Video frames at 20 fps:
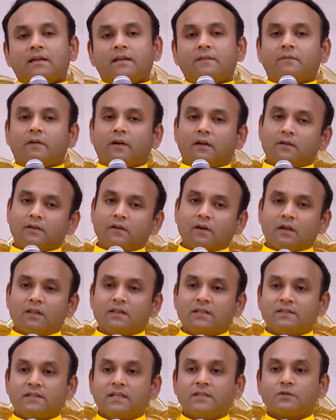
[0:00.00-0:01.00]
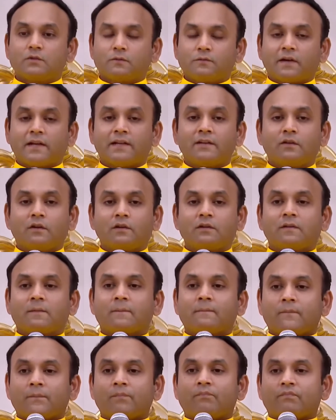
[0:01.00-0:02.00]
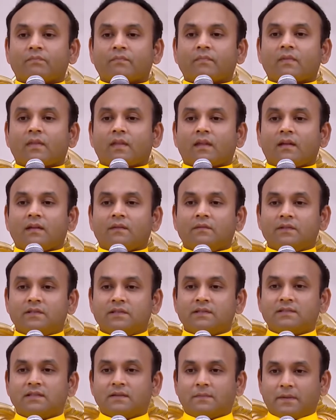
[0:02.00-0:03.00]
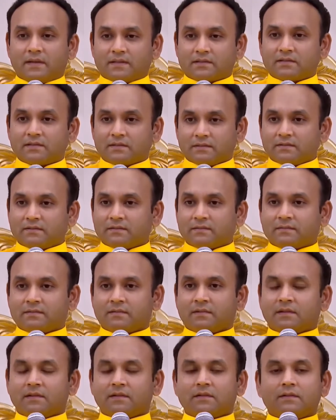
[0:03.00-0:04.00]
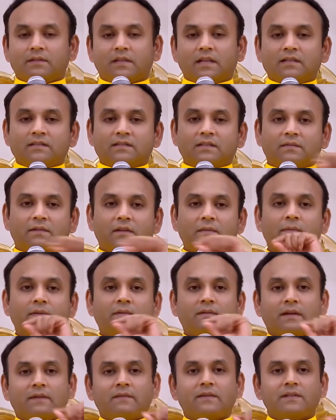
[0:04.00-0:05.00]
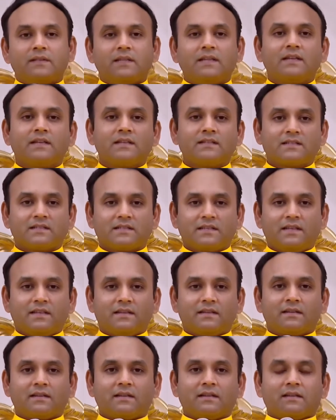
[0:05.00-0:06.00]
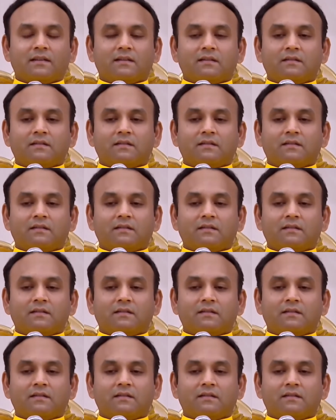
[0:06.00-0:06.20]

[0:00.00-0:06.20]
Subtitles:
He followed all the things to find out which is the best, You taste everything and see